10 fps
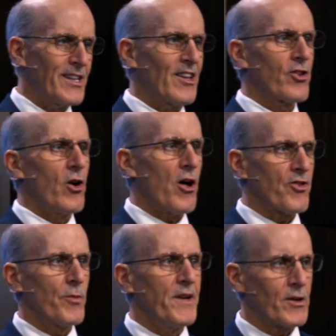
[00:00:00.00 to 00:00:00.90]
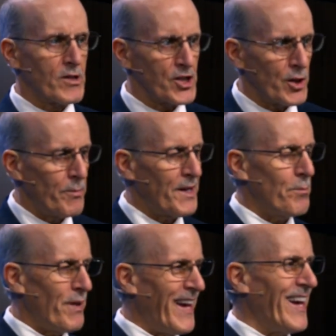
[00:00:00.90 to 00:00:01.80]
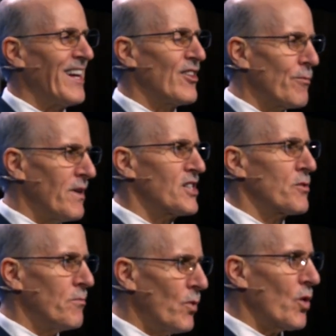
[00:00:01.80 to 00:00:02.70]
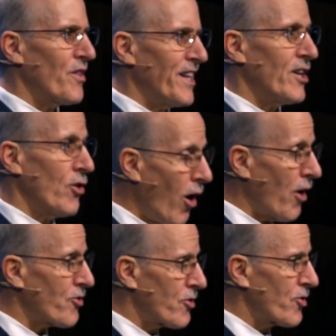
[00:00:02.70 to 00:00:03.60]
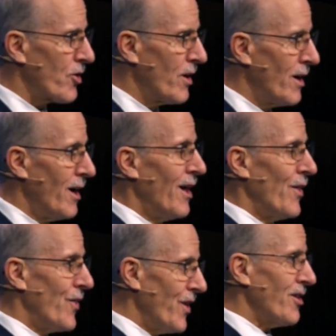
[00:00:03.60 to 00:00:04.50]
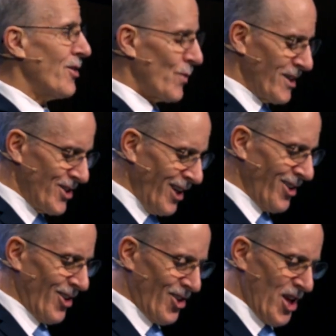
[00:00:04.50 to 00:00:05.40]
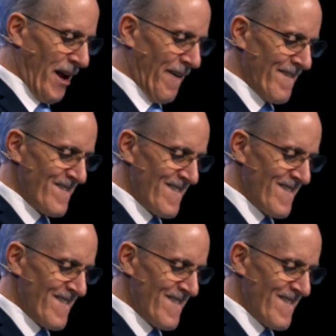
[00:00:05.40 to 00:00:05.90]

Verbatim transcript: It does cost to be a Christian, but it pays much more than it costs. This is what Jesus said.